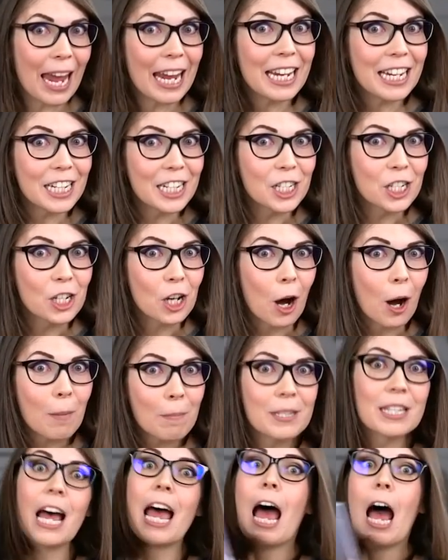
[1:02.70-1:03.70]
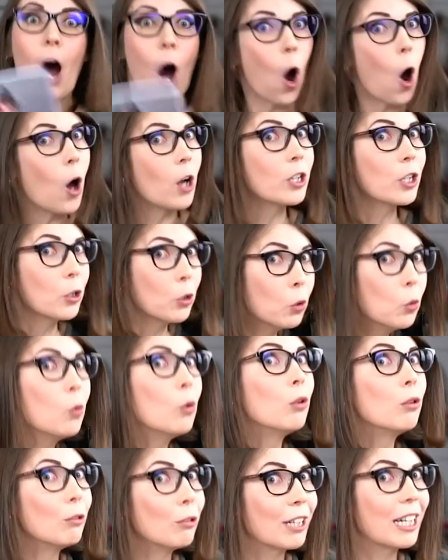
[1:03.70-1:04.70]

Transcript: paint jobs on cool